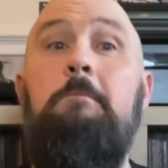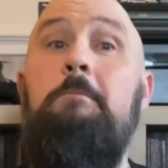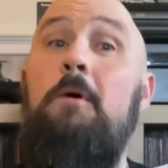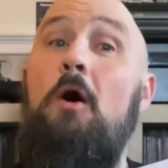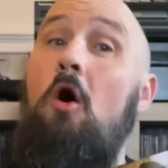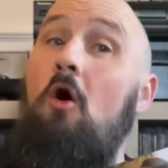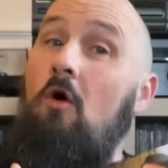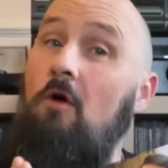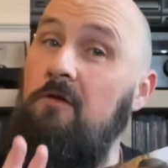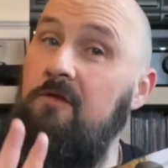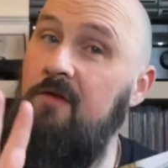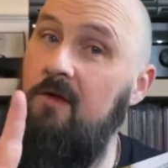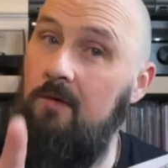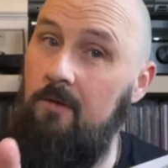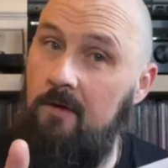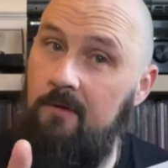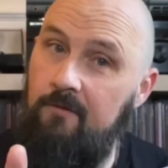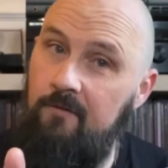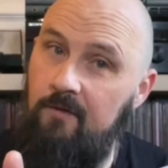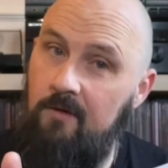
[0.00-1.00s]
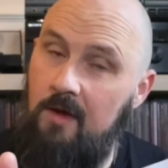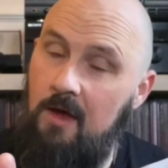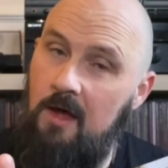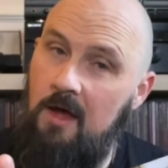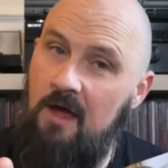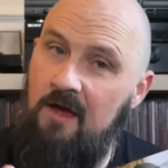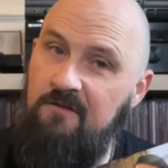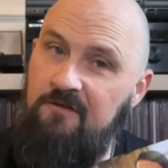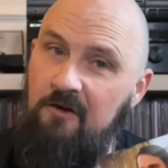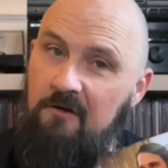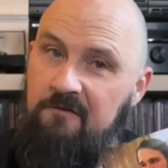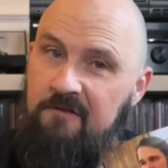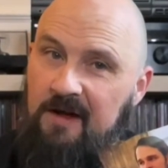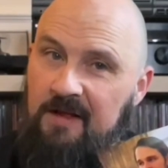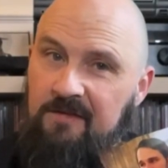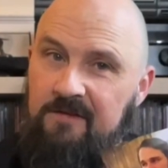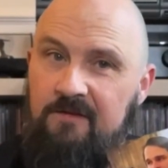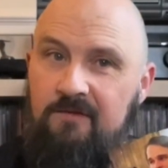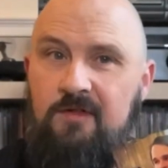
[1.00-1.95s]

but also if you're fans